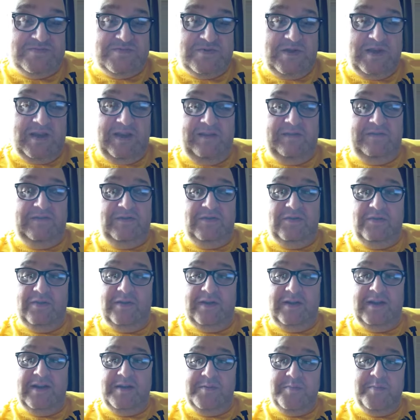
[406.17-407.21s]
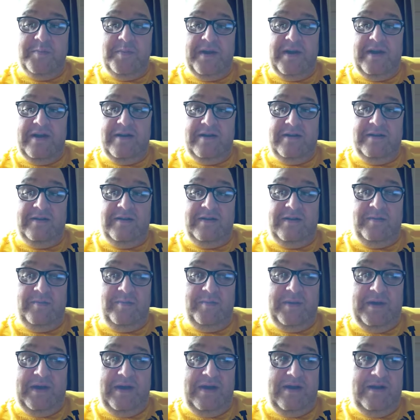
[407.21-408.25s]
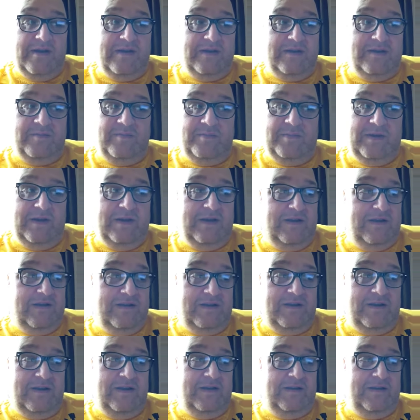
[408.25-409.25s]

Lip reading: Life's only getting better and better and better.